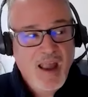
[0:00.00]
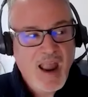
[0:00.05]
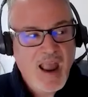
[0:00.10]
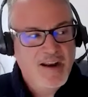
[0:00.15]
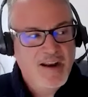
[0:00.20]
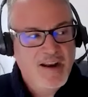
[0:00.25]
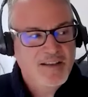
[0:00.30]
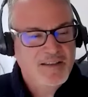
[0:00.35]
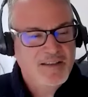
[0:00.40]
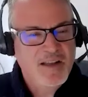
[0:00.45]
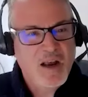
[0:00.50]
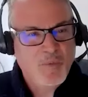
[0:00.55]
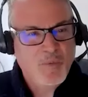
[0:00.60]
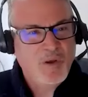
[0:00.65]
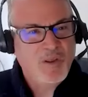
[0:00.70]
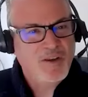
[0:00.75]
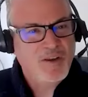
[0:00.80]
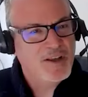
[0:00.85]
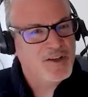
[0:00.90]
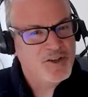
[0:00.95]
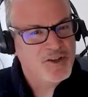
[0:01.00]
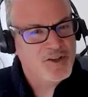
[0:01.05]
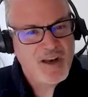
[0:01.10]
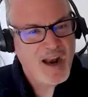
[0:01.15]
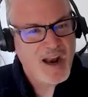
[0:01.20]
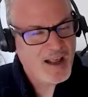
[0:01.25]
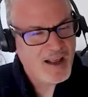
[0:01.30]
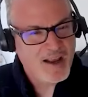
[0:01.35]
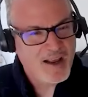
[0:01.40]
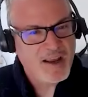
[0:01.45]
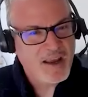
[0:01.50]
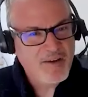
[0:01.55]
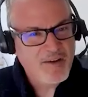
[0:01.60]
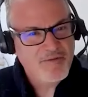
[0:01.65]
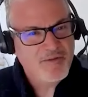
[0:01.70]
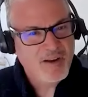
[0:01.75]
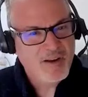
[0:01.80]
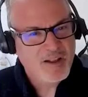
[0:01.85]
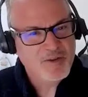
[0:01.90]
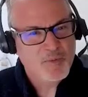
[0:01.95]
And it's not really a genetic
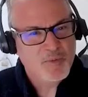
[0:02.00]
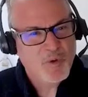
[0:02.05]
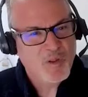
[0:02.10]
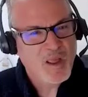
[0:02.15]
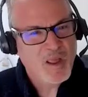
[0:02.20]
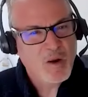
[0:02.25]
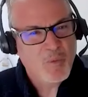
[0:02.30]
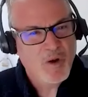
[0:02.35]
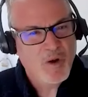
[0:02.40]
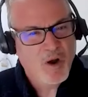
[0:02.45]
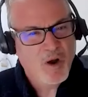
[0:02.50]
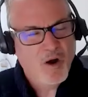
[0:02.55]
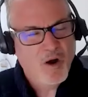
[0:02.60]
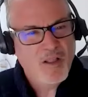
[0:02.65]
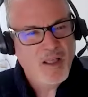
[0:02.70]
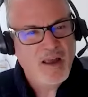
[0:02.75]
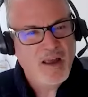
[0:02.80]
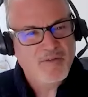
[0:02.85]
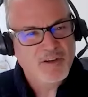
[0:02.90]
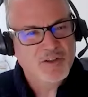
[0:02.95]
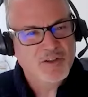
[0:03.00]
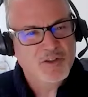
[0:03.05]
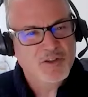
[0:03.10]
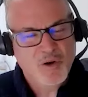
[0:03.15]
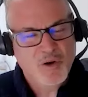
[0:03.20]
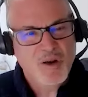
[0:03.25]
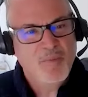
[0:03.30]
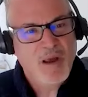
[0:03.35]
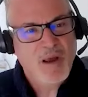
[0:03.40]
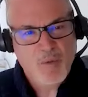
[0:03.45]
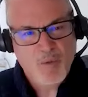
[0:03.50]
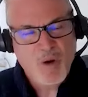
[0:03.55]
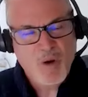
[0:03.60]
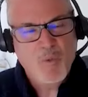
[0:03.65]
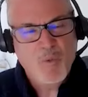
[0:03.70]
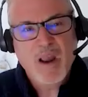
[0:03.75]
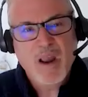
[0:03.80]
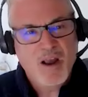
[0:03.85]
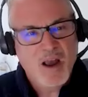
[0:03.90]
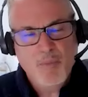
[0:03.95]
gift. It's more like we all have a certain amount we
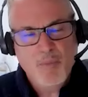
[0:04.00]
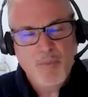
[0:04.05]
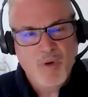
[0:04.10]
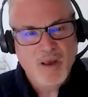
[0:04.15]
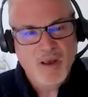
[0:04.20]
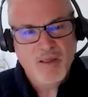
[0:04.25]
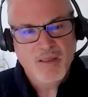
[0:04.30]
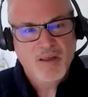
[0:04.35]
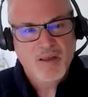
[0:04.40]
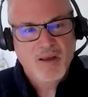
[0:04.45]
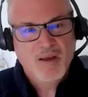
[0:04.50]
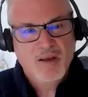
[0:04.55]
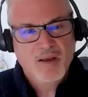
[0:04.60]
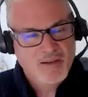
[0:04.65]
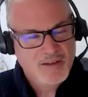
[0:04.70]
wake up with.